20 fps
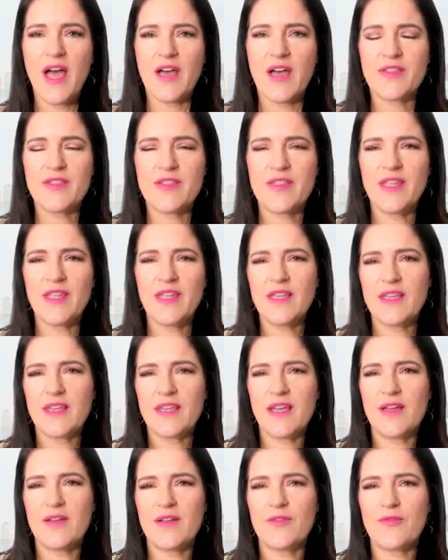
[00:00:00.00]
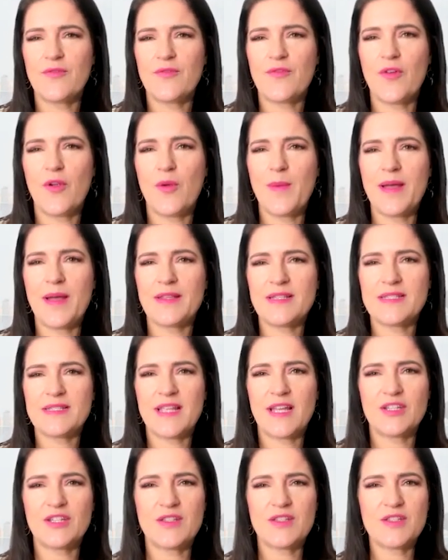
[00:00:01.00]
I think from our
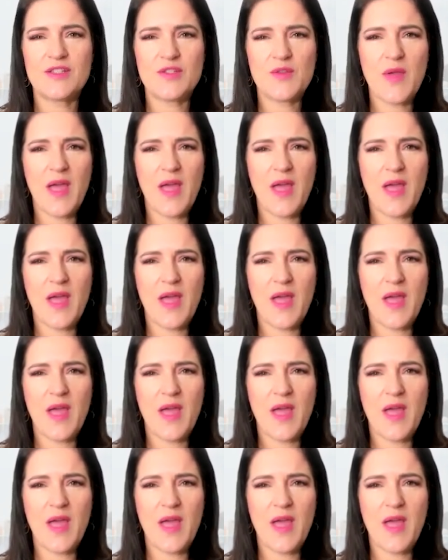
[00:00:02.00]
discussions,